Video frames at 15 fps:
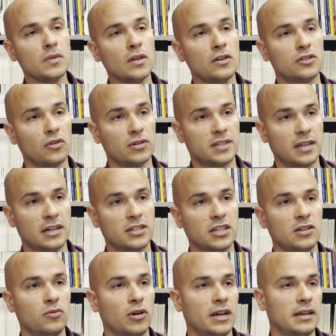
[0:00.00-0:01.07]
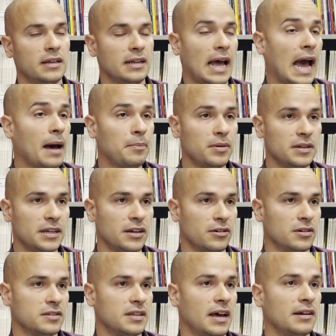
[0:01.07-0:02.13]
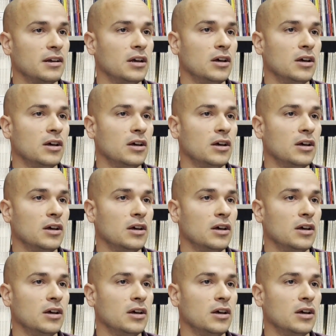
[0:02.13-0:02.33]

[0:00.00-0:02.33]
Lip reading: So essentially what happened here is that